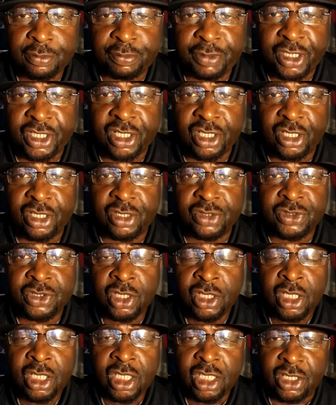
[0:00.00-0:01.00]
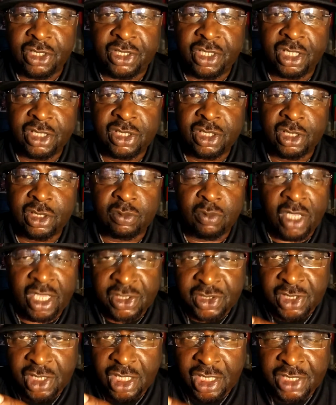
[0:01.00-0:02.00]
because this
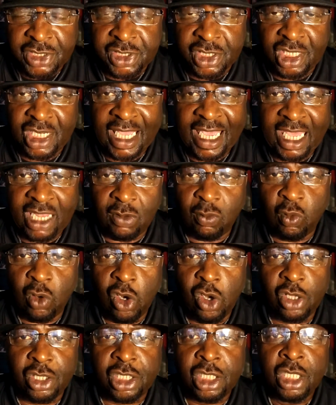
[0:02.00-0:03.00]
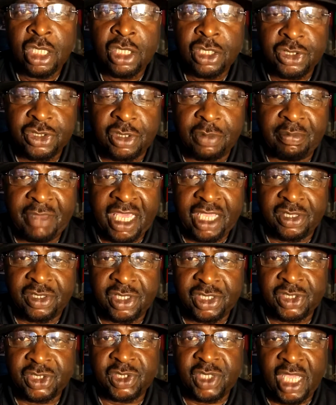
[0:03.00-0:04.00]
it's a lot of work to make
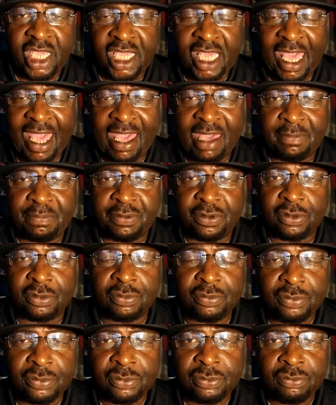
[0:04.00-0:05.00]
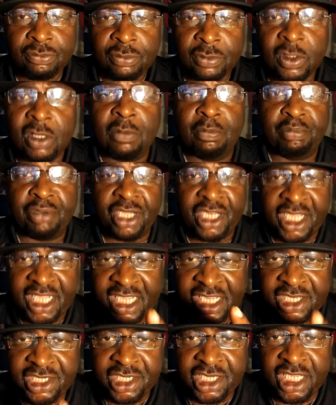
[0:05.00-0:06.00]
this thing happen, but
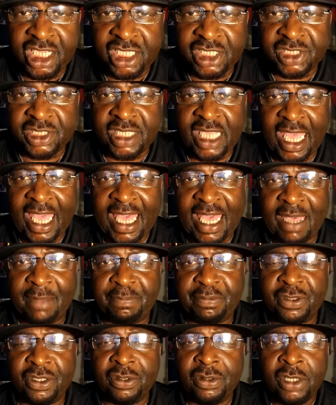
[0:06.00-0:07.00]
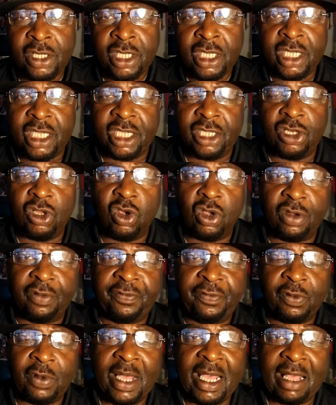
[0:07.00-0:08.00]
it needs to happen in order
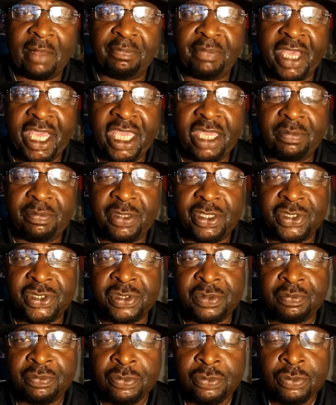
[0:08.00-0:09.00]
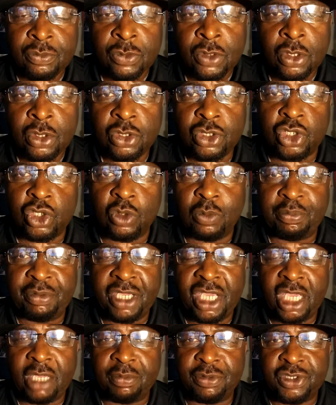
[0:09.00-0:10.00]
for our babies to
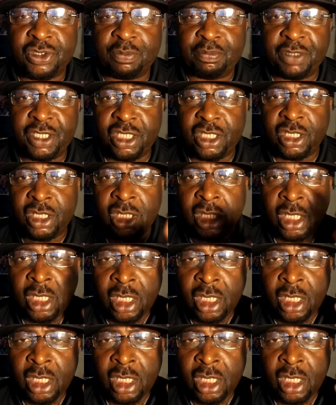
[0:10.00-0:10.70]
be able to be,